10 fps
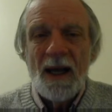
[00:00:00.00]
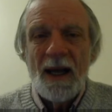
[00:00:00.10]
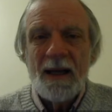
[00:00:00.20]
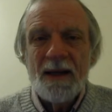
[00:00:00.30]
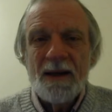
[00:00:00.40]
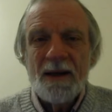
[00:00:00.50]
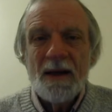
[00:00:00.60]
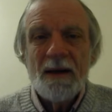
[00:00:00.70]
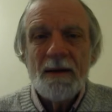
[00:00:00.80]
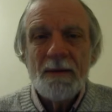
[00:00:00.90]
and
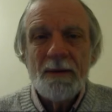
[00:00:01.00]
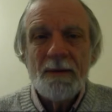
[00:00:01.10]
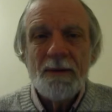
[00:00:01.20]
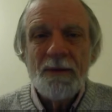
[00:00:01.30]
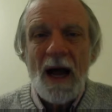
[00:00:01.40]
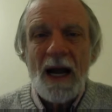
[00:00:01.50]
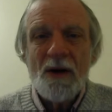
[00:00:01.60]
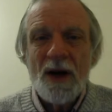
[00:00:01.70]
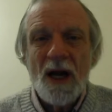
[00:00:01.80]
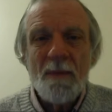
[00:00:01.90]
uh,
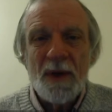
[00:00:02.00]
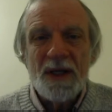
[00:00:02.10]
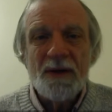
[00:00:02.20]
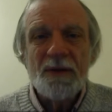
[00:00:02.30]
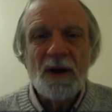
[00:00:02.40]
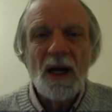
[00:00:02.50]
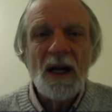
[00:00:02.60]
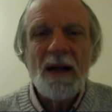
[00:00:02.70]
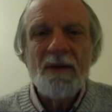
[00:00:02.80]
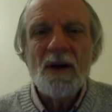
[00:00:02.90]
firing up a different
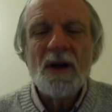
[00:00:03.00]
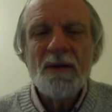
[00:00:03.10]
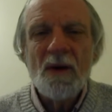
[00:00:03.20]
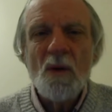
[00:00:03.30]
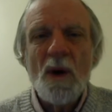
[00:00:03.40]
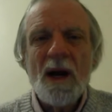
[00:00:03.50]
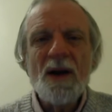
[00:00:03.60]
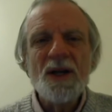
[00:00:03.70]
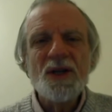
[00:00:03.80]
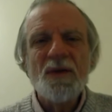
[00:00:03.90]
level of
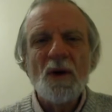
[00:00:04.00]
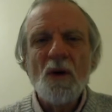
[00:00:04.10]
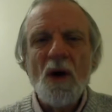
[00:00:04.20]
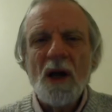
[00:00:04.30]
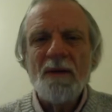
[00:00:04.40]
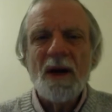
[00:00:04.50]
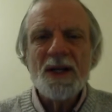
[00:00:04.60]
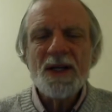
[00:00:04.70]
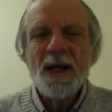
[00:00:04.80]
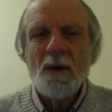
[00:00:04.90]
awareness for all of
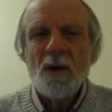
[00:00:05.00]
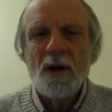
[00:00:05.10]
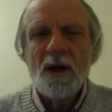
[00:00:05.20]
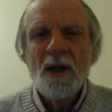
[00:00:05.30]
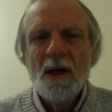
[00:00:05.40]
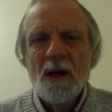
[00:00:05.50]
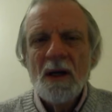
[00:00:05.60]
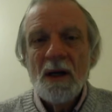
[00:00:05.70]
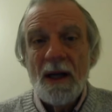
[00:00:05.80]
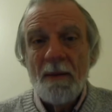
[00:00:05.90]
us that will,
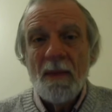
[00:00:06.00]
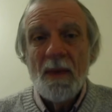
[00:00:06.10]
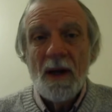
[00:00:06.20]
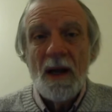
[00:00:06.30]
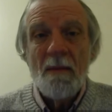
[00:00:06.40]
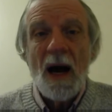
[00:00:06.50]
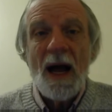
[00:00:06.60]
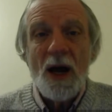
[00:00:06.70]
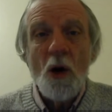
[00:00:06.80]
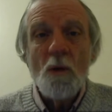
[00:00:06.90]
in, in
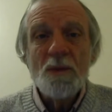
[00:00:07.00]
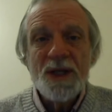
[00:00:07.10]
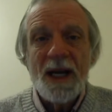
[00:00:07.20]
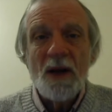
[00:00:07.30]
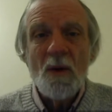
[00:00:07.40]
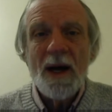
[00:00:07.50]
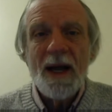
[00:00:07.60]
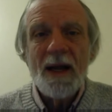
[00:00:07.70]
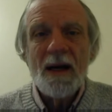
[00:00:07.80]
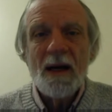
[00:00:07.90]
my hopes
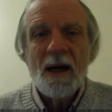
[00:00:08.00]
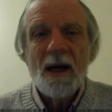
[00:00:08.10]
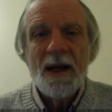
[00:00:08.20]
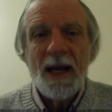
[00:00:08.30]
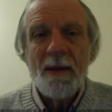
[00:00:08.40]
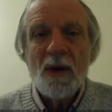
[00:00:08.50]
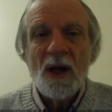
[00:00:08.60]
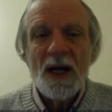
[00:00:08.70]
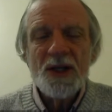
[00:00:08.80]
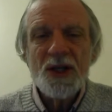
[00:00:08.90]
anyway, uh, enable
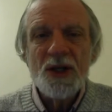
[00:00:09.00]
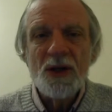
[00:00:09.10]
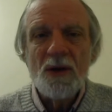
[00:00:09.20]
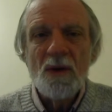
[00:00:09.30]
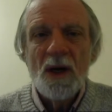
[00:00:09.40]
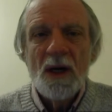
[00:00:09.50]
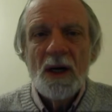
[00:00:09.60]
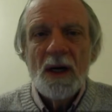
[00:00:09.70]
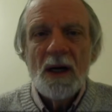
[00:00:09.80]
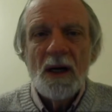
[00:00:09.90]
us to
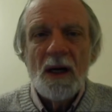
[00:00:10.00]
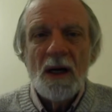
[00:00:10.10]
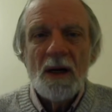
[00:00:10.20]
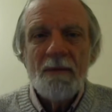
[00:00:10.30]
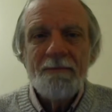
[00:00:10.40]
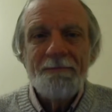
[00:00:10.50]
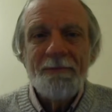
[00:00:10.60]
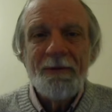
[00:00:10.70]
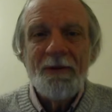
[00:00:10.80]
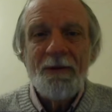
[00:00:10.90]
uh,
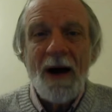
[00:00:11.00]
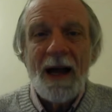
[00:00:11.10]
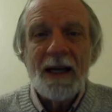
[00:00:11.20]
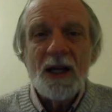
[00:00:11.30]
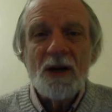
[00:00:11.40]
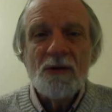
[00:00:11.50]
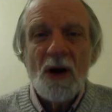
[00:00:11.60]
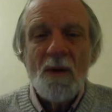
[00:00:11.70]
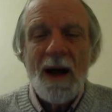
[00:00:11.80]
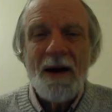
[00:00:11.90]
finally
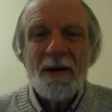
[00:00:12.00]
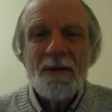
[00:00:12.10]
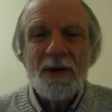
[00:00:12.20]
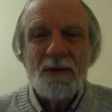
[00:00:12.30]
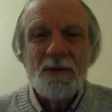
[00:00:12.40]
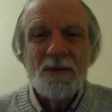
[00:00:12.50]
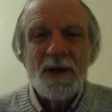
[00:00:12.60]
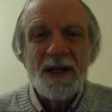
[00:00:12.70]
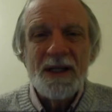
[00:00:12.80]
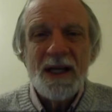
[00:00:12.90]
grow out of the
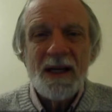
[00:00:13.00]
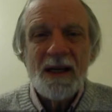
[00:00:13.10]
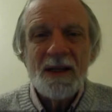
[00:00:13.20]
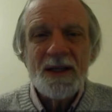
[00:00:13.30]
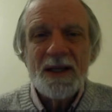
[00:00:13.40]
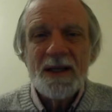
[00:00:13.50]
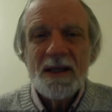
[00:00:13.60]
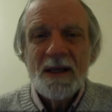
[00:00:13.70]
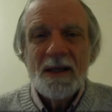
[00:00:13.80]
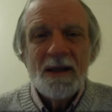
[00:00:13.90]
ridiculous